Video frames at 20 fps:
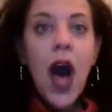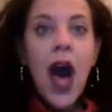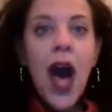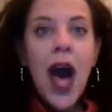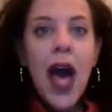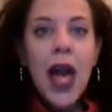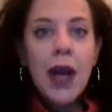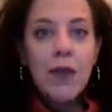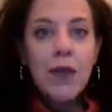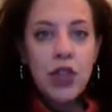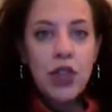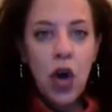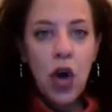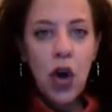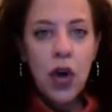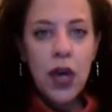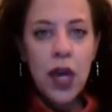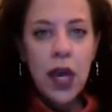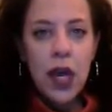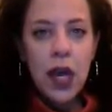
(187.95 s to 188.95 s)
I am
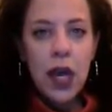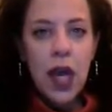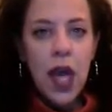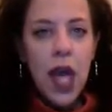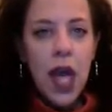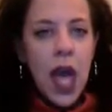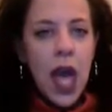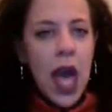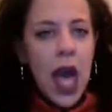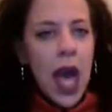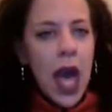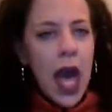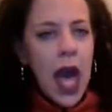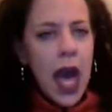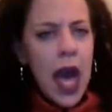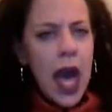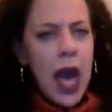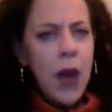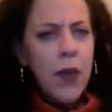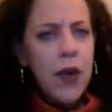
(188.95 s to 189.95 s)
talking.
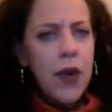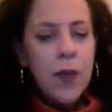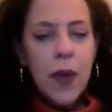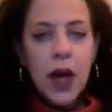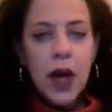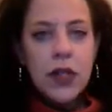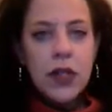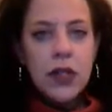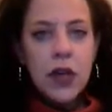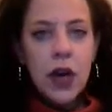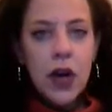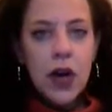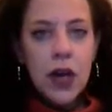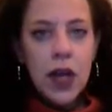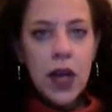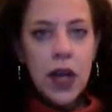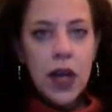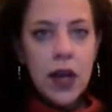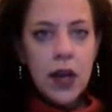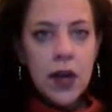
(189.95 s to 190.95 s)
How am I
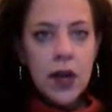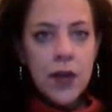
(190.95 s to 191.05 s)
talking?